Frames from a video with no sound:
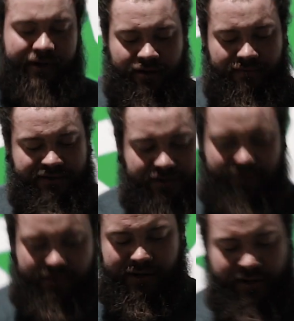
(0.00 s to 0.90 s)
it comes
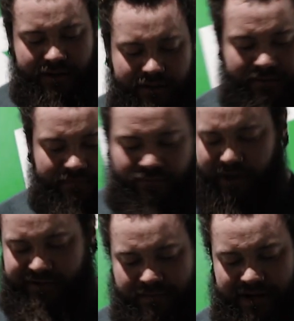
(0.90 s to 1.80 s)
to
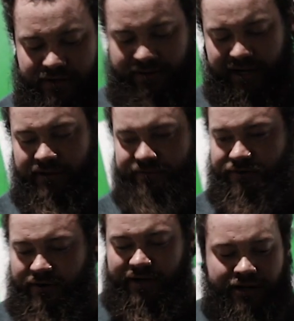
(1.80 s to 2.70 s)
ways to make your deadlift
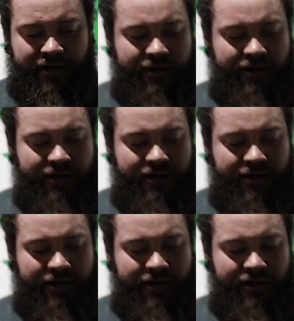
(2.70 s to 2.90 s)
stronger,